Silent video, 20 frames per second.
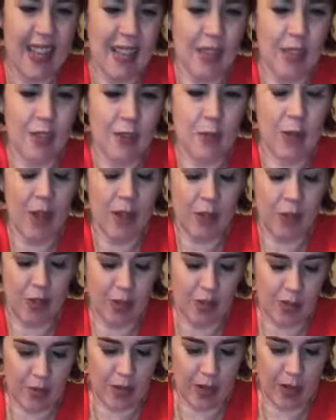And just make sure
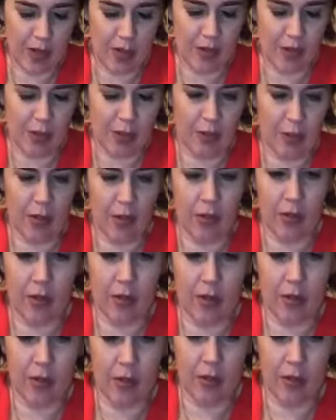you do it in a
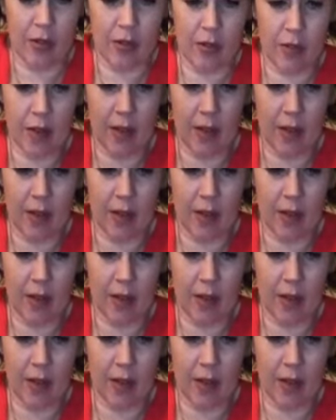circle, you know,